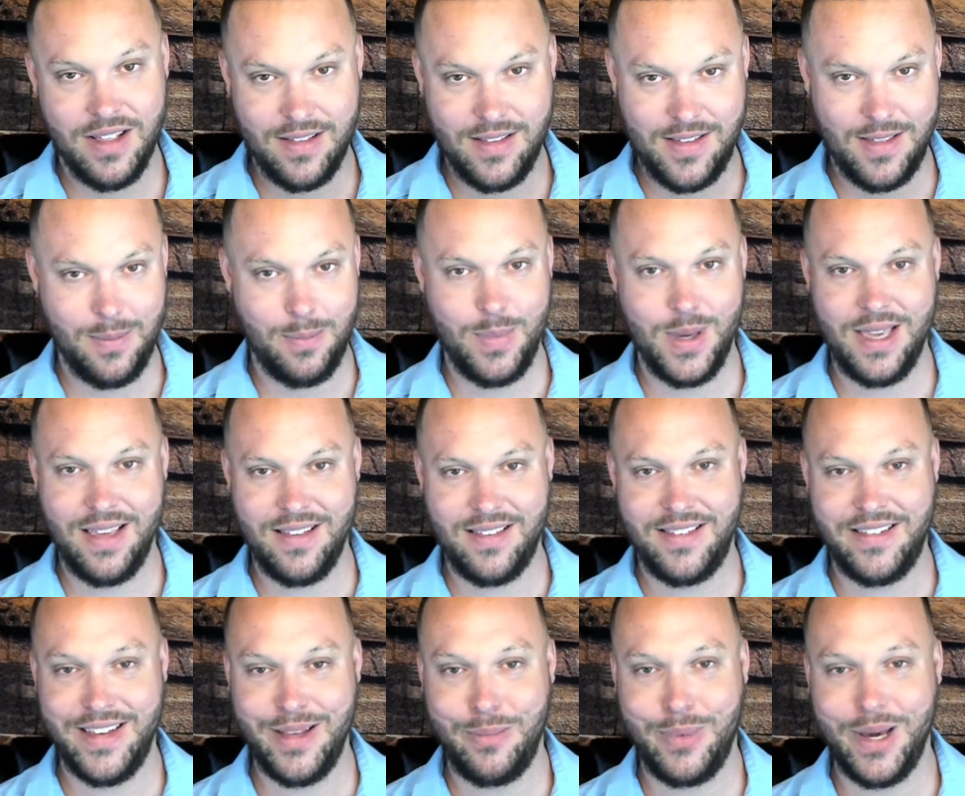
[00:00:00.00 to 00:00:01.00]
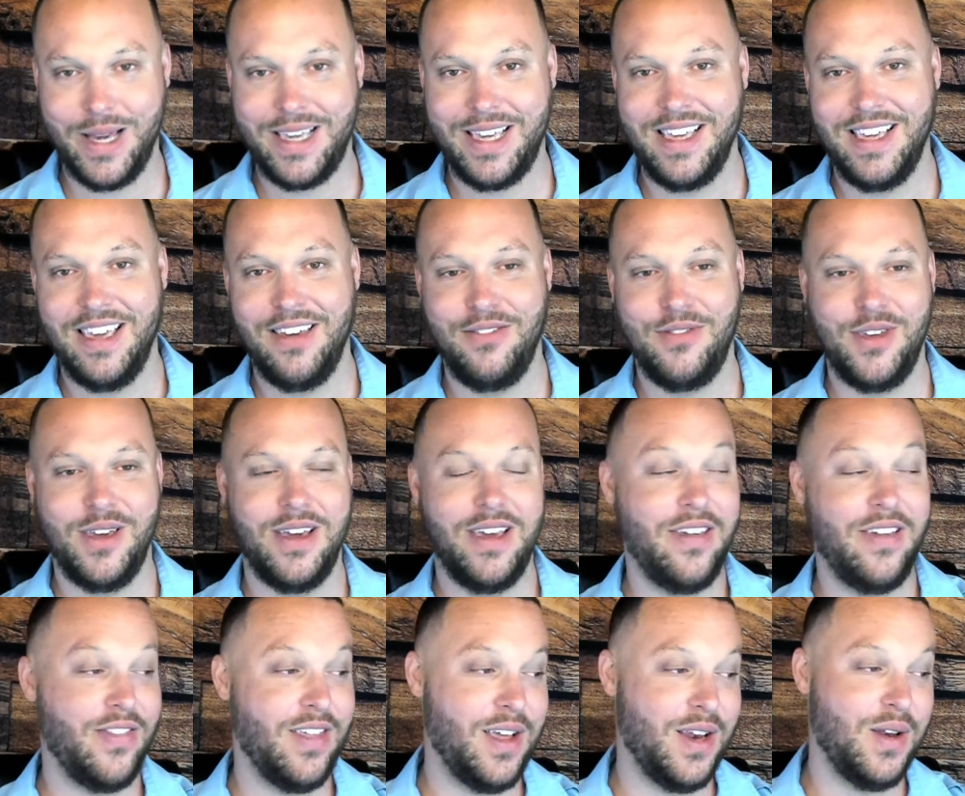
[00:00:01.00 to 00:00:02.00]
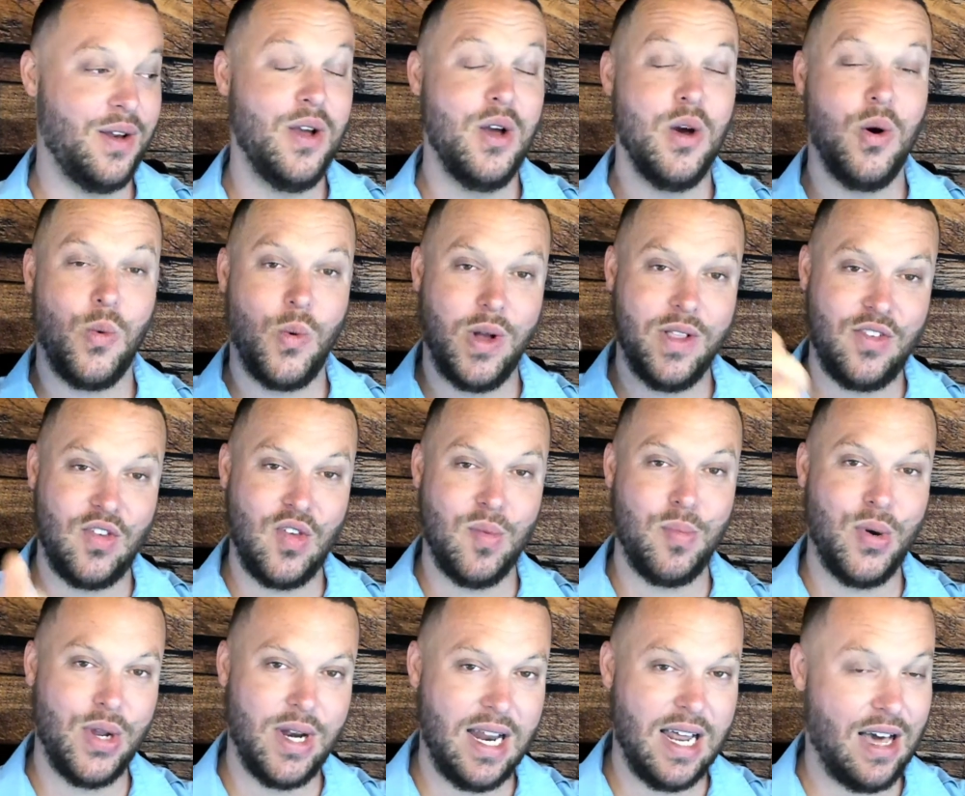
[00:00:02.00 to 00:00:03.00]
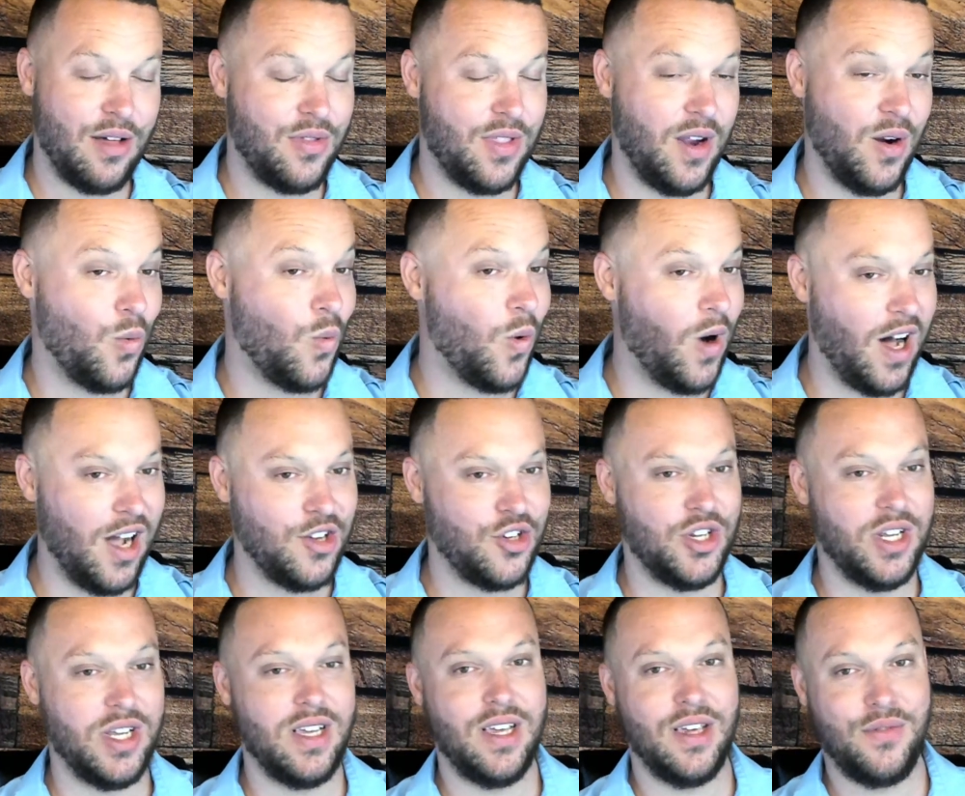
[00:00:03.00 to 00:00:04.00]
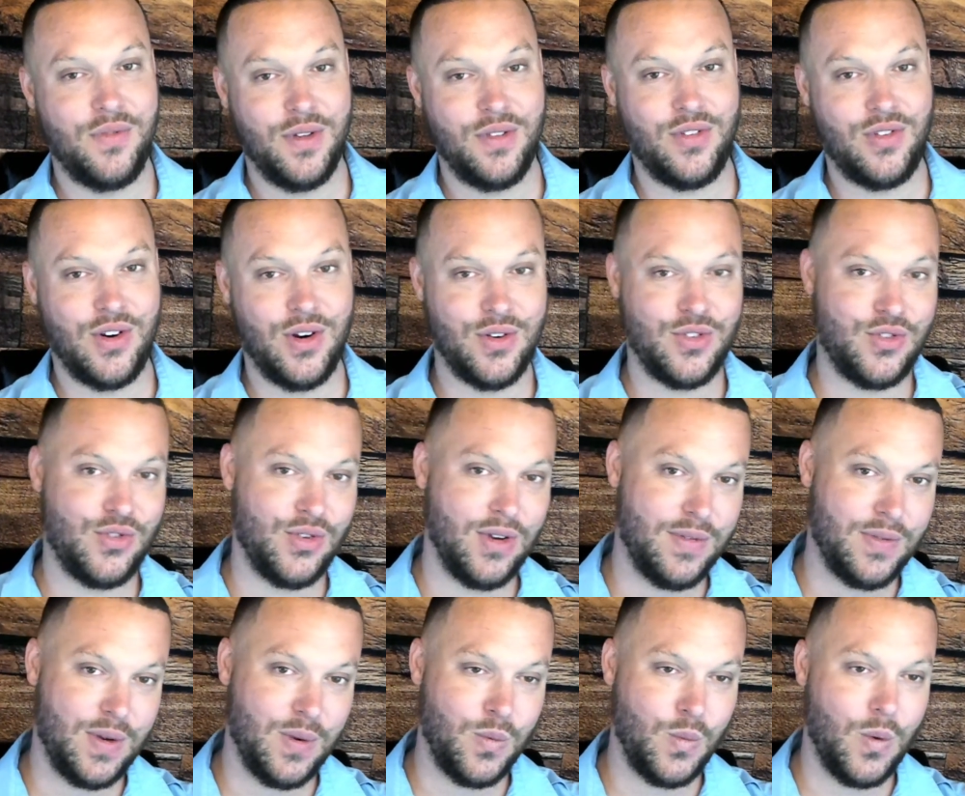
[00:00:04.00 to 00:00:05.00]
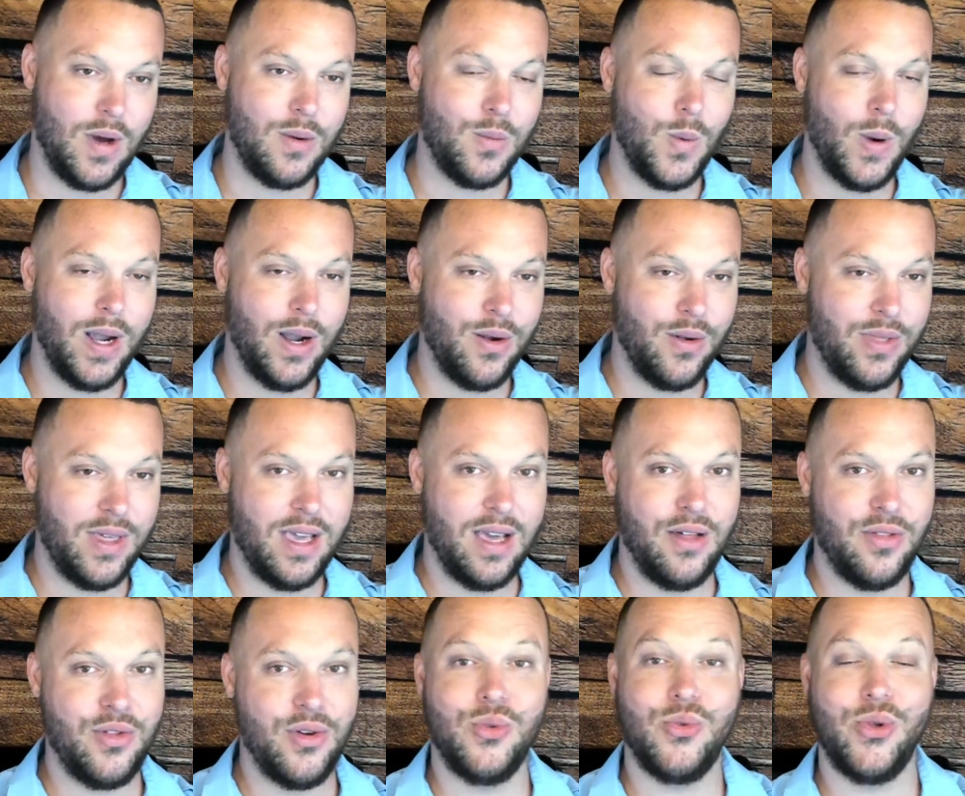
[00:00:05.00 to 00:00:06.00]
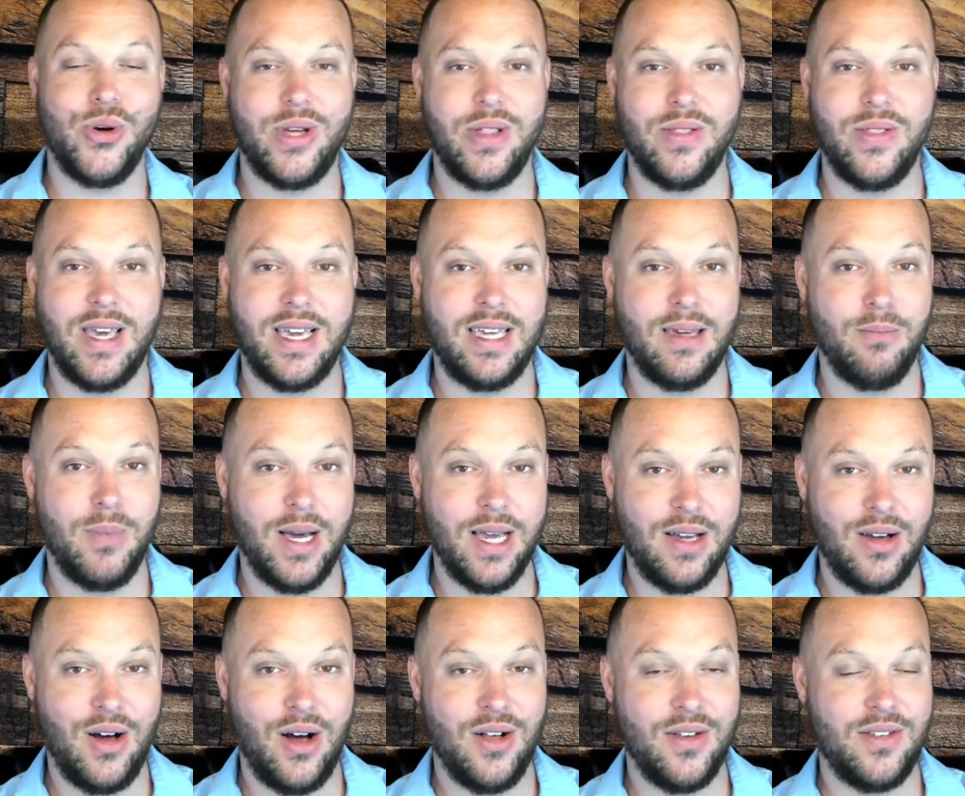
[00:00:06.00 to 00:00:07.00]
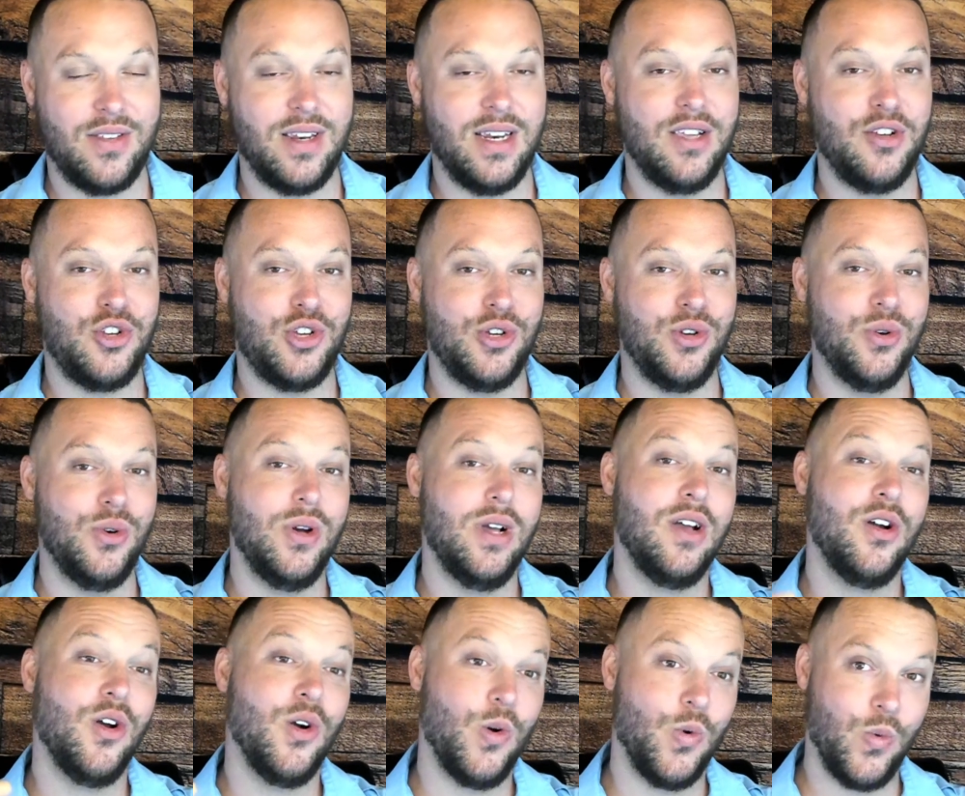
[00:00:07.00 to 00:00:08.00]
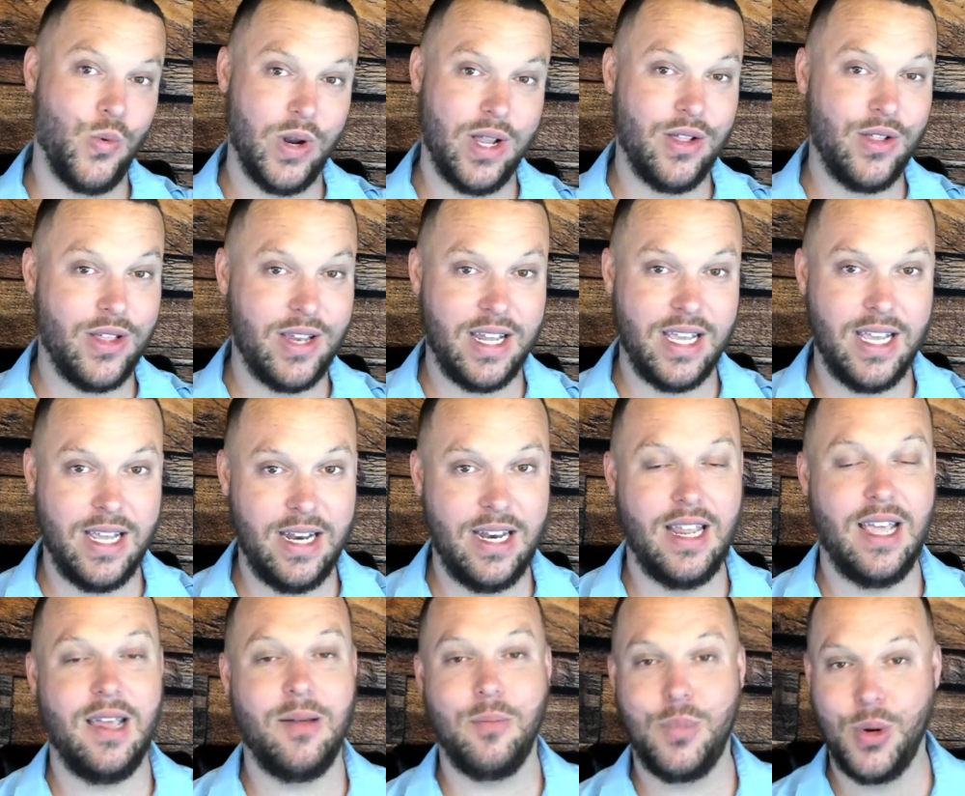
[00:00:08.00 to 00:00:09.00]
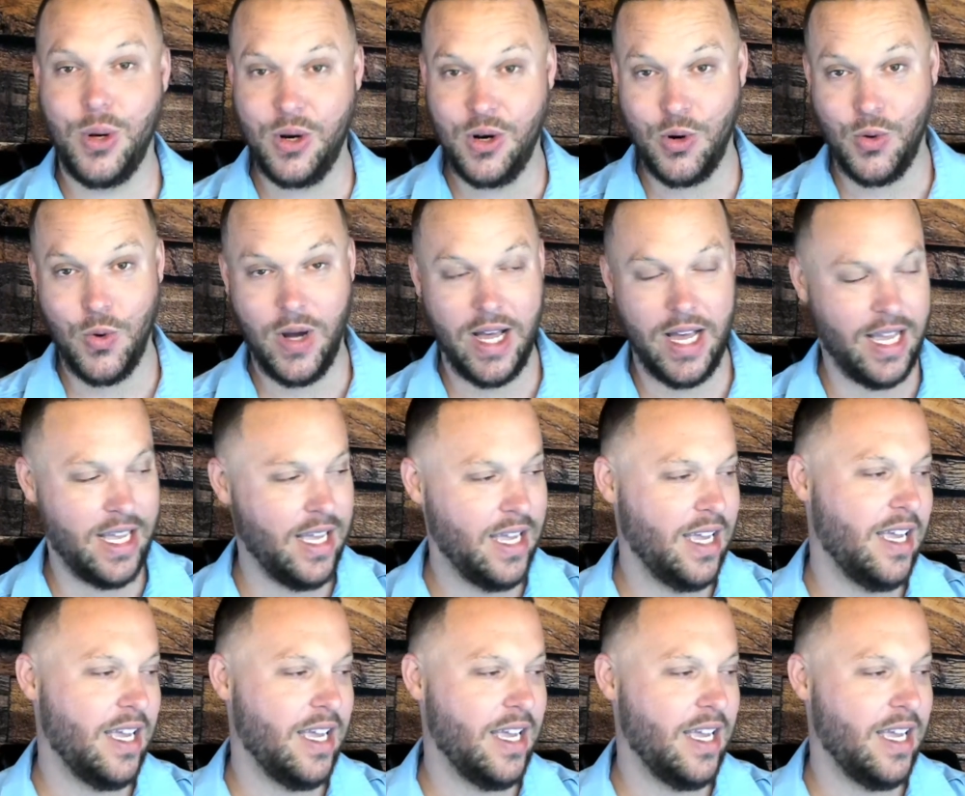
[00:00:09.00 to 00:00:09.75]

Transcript: It's the biggest tip I can give you. And then once you put it out there, watch it. If it starts drifting one way or the other, looking like it might cause an issue, reel it in and put it away.